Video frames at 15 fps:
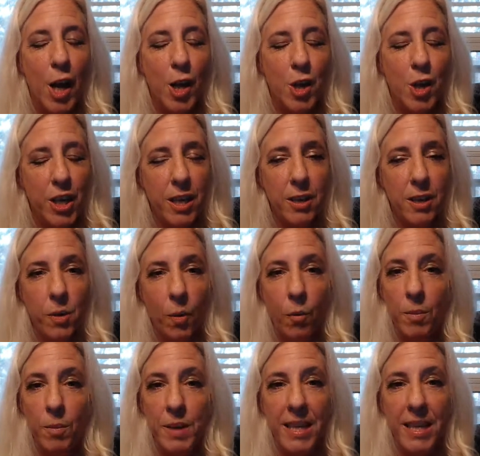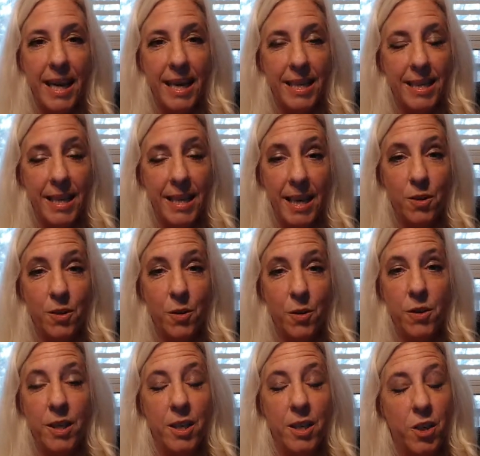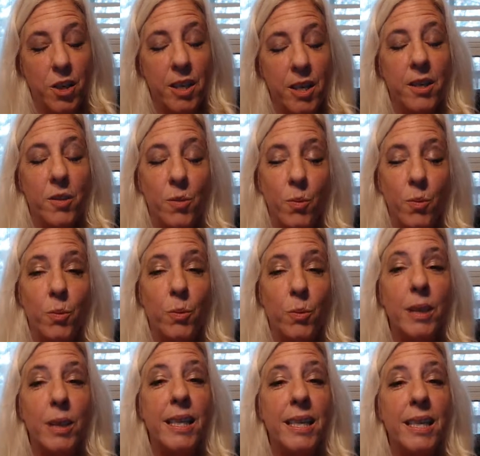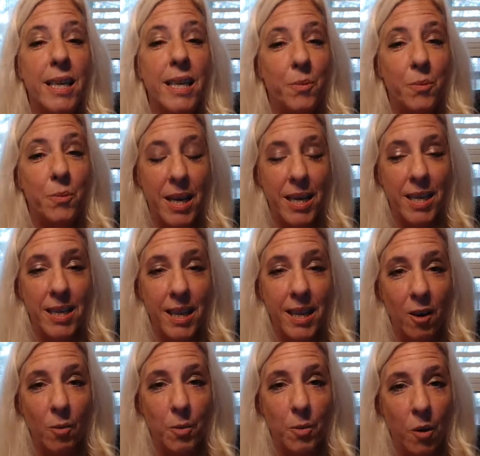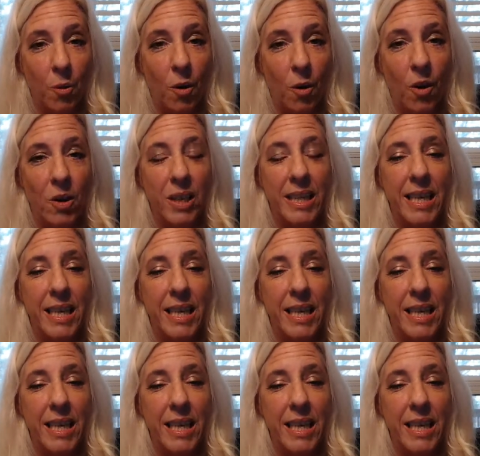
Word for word: She is a woman that has answers, and she is willing and ready to help you all.